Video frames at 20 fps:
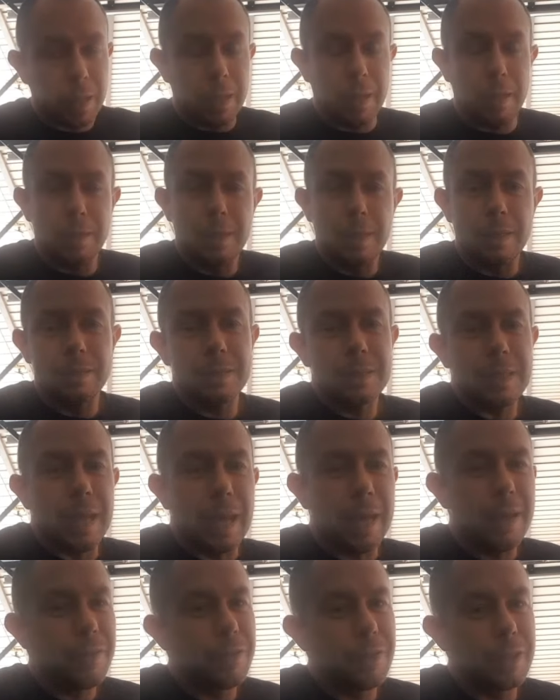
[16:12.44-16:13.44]
and this,
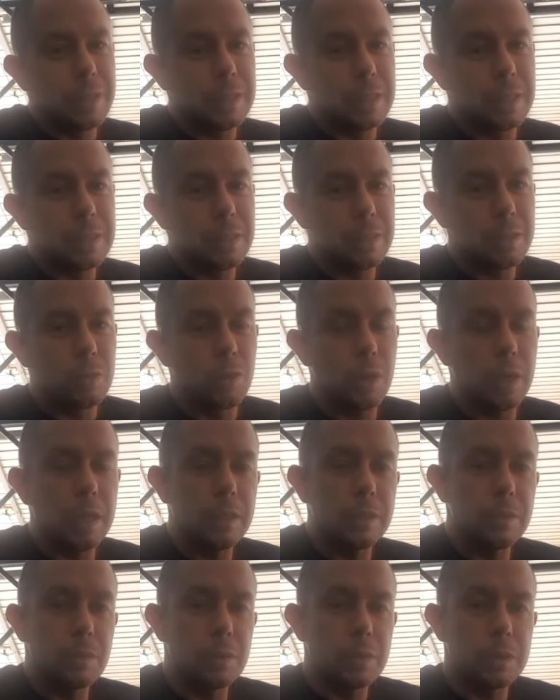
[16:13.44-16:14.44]
I think this is really
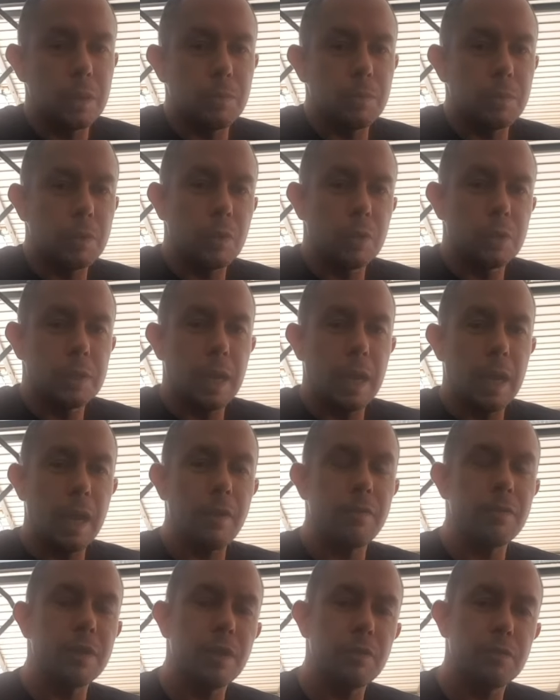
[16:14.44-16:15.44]
interesting because I have
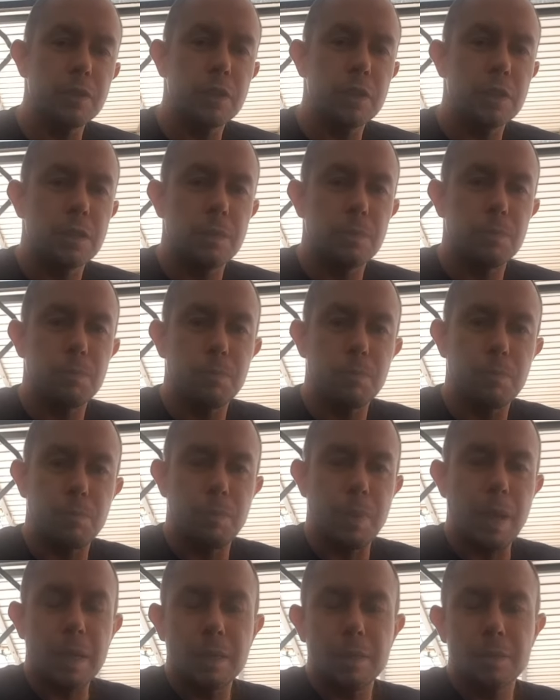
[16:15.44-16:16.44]
never
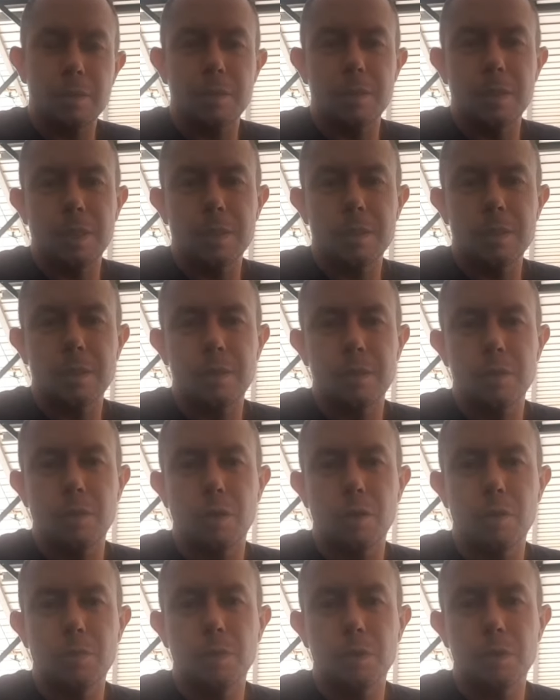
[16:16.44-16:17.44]
spec'd these
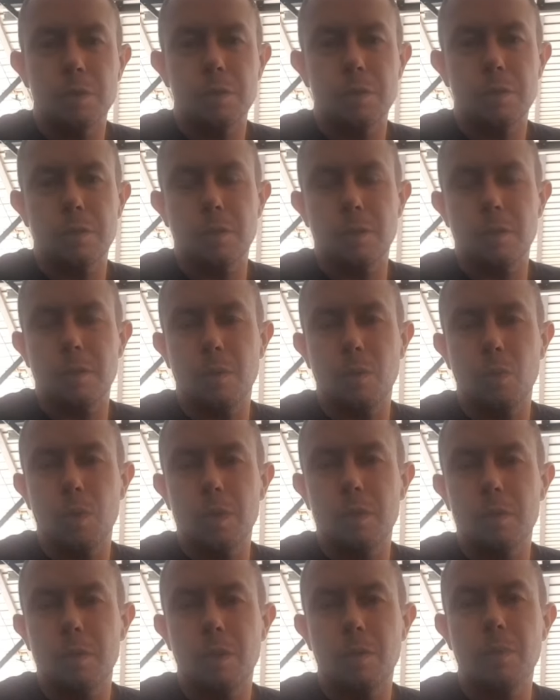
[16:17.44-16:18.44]
turbos
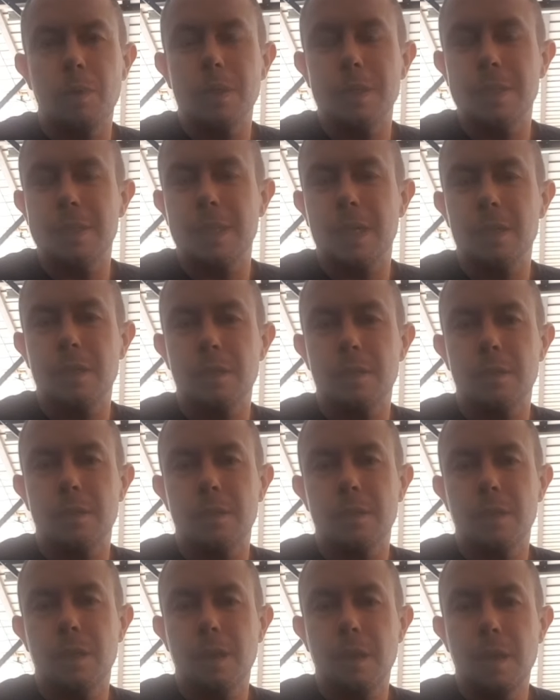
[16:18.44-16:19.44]
with turbine size
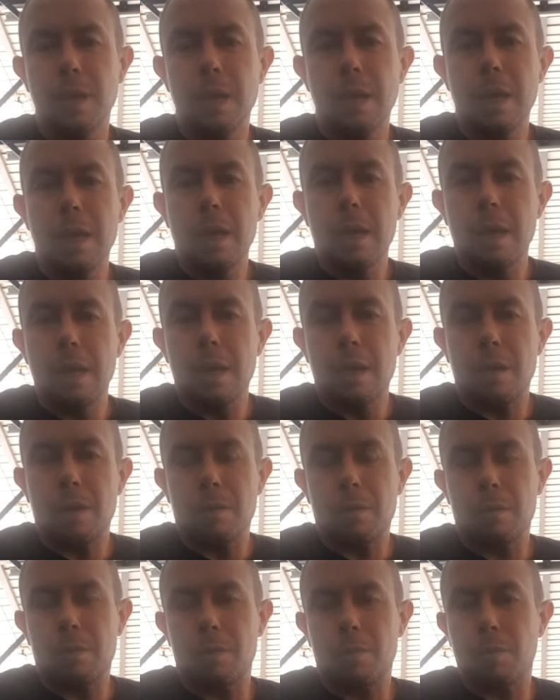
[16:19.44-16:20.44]

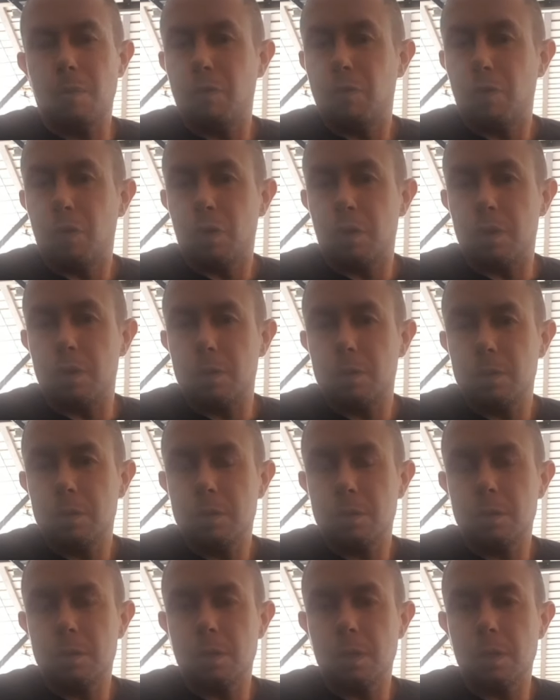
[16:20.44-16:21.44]
before.
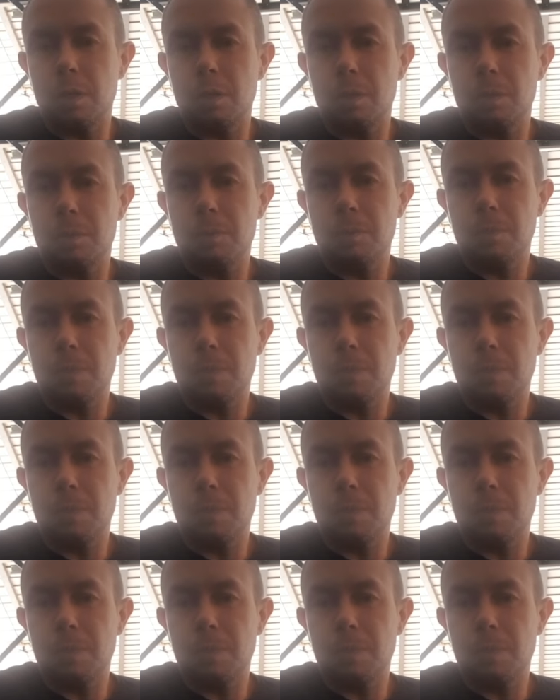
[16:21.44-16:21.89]
So